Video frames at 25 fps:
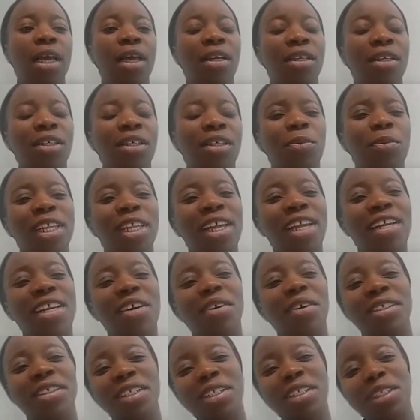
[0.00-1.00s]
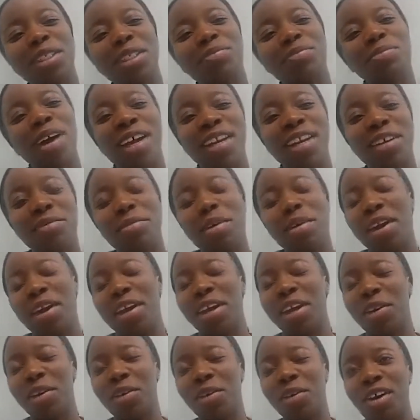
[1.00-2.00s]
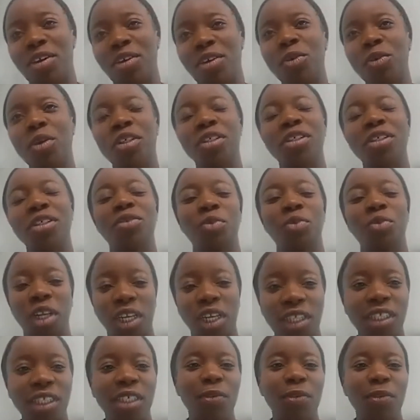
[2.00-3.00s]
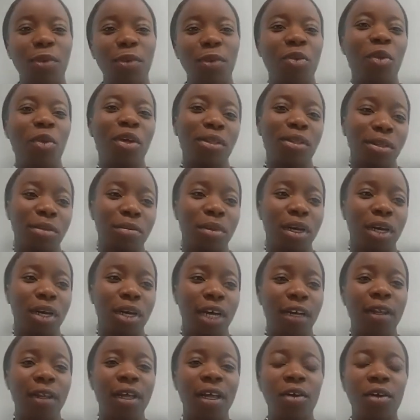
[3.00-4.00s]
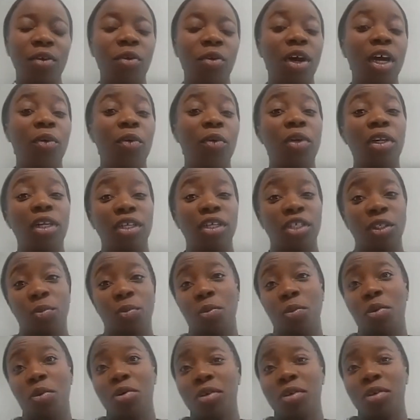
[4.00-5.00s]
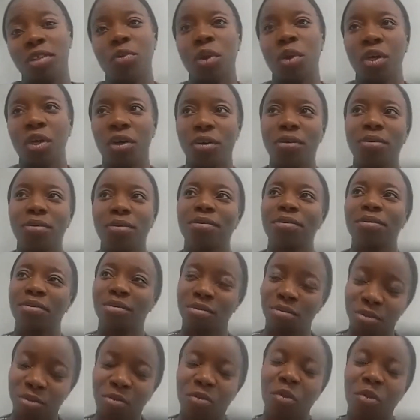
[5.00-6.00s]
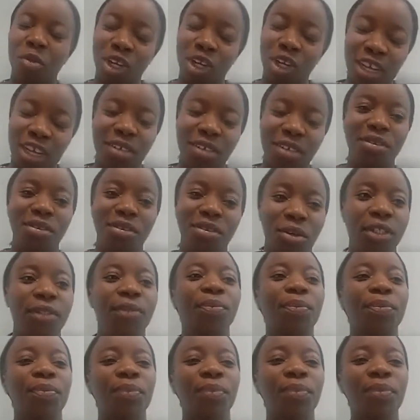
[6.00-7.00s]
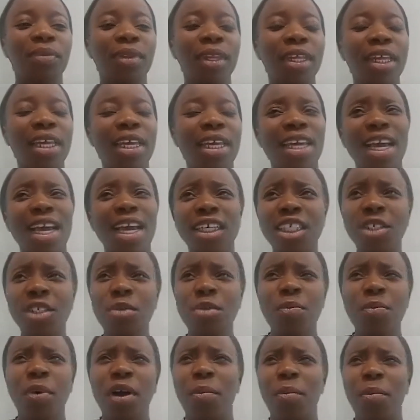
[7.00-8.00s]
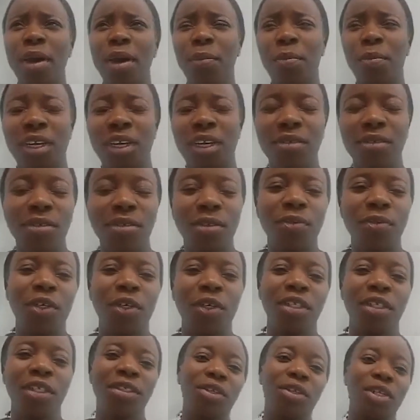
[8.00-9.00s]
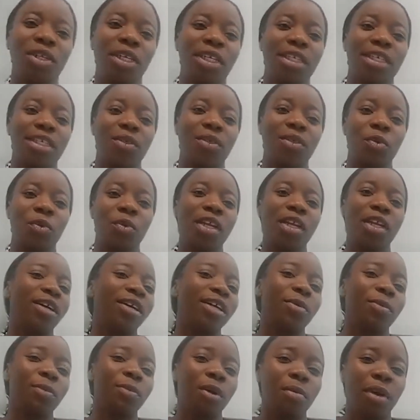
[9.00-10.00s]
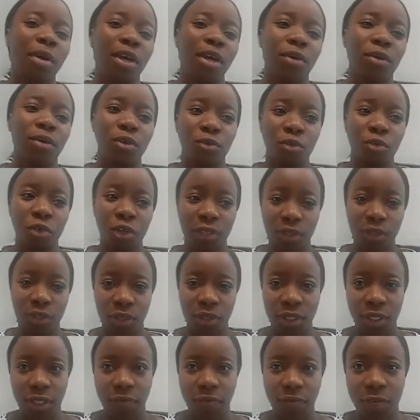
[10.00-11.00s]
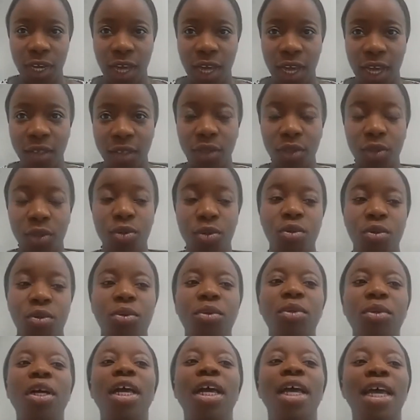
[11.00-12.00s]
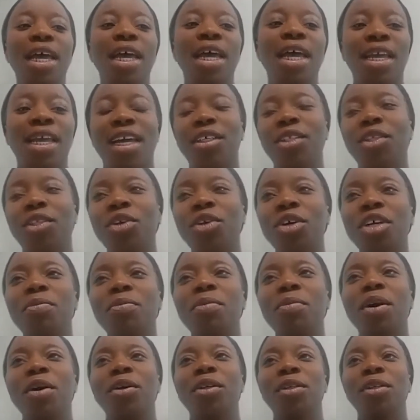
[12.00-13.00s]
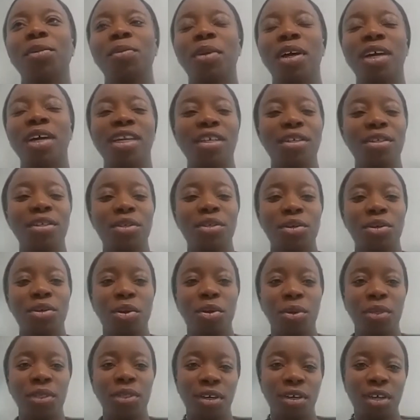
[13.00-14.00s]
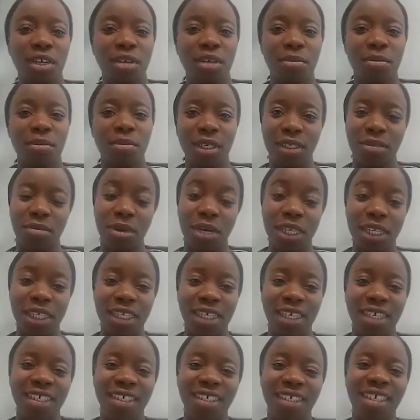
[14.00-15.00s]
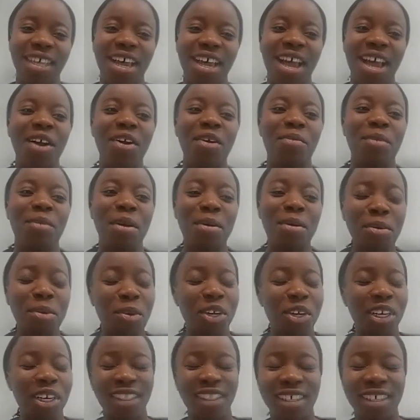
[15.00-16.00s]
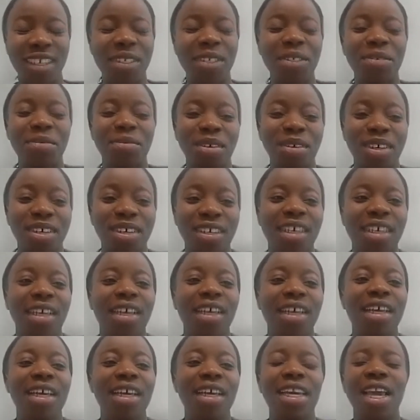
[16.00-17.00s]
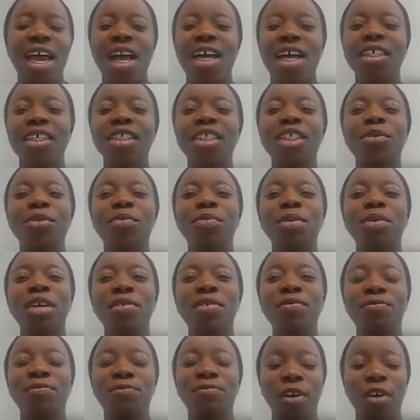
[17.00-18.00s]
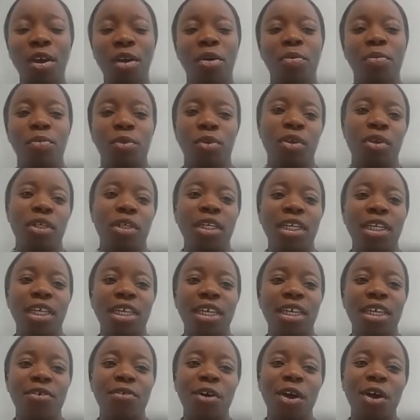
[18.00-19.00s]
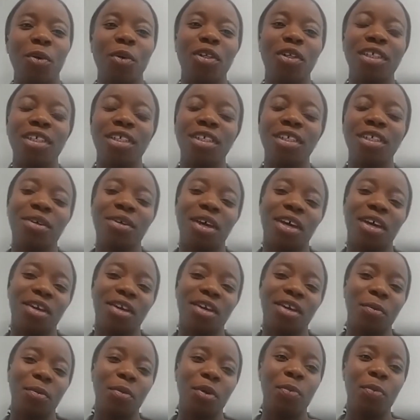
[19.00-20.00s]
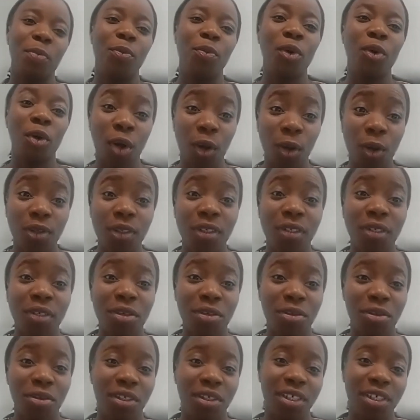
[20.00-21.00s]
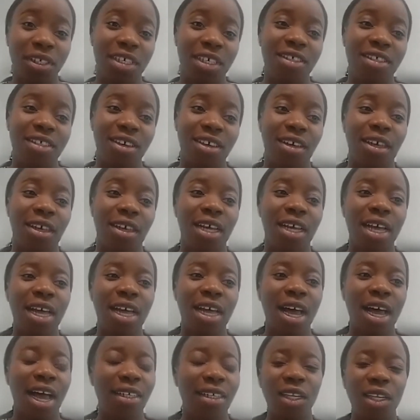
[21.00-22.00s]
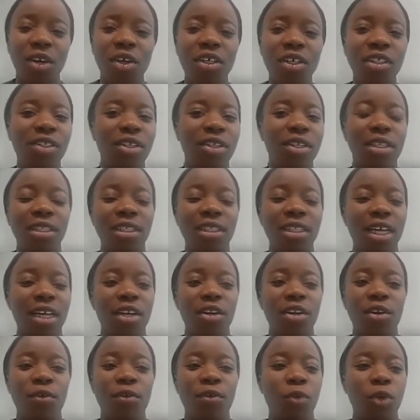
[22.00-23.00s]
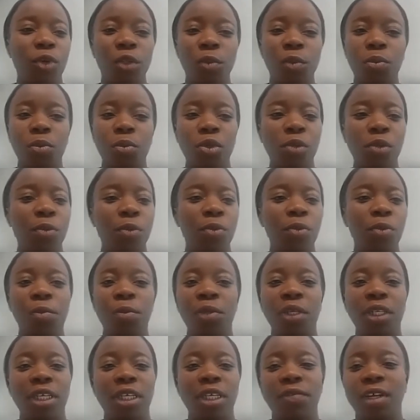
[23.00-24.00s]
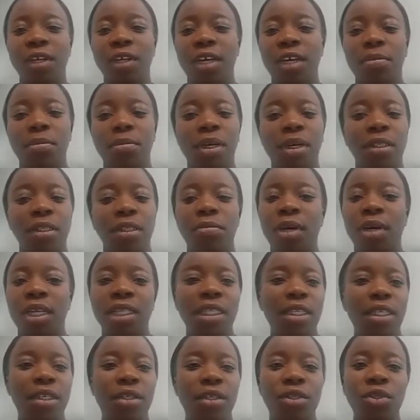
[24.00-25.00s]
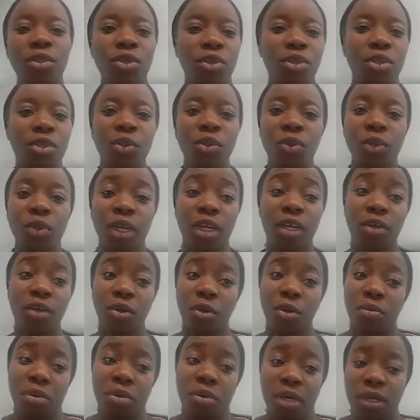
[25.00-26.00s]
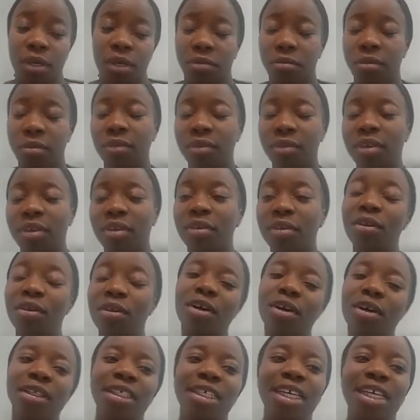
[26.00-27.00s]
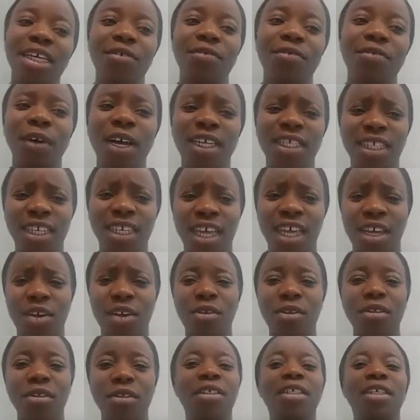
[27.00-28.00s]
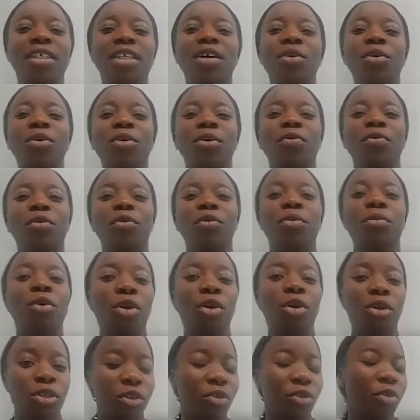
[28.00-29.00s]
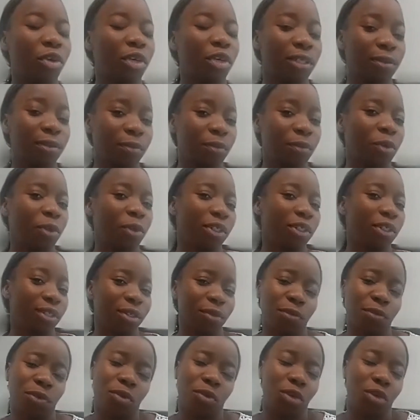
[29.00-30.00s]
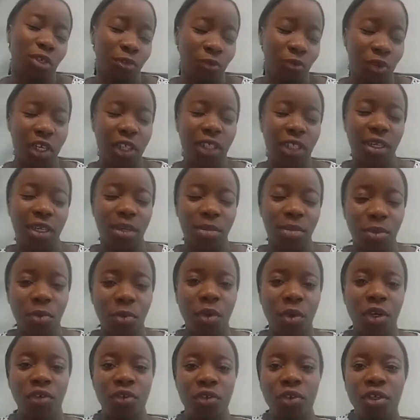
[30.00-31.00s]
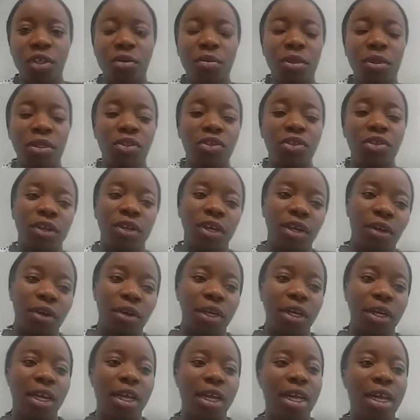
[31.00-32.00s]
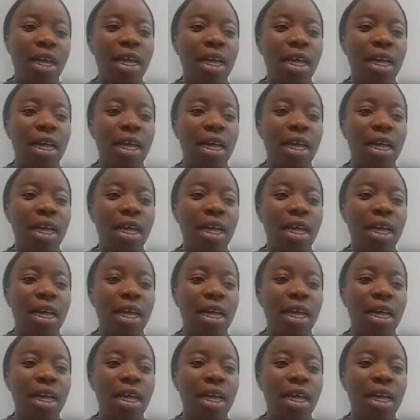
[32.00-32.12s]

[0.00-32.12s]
So, but then there was this man in my area who was relatively a wealthy man and quite well exposed. Well, what I thought. He asked me about my plans for further studies when he heard about my good results after high school. And I told him I was planning to go study mathematics. I remember what he said to me. He asked me very bluntly if I wanted to end up a poor school teacher, as that was the understanding of what most people believe that mathematics students would end up being. Thus, he advised that I consider one of the more lucrative courses, of course, for example, petroleum engineering.